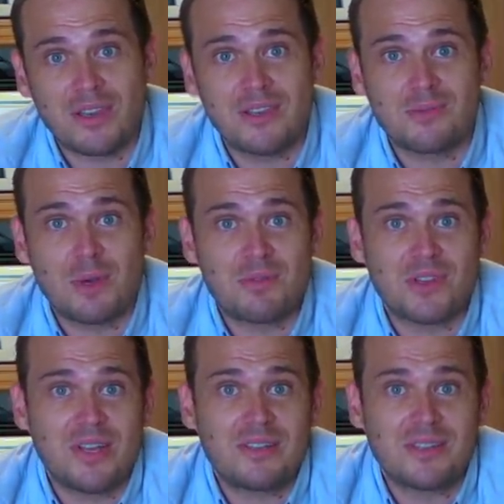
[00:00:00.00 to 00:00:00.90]
because
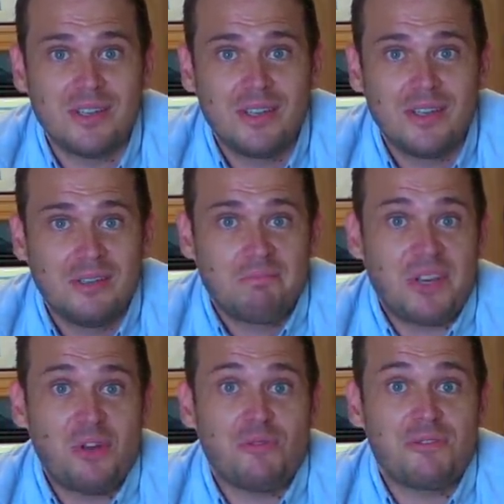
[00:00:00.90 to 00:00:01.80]
websites,
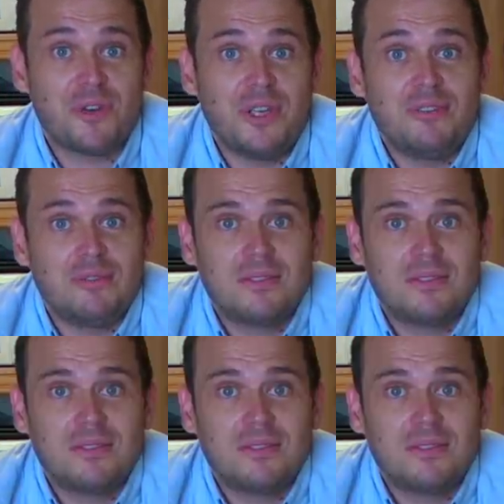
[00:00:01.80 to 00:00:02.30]
they're not free.